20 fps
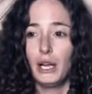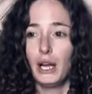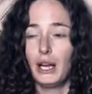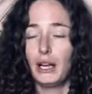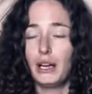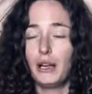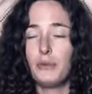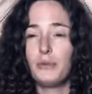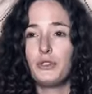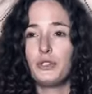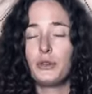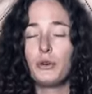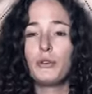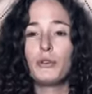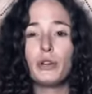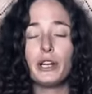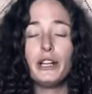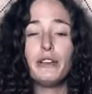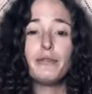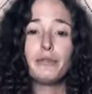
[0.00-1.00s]
and I'm so
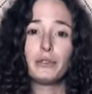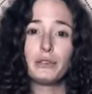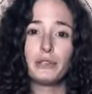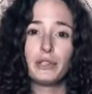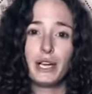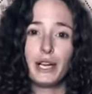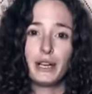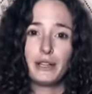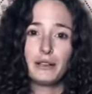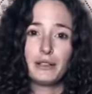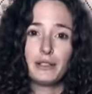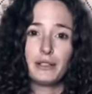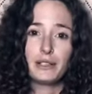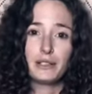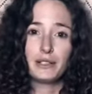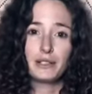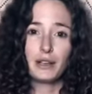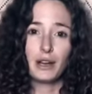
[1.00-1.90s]
grateful that this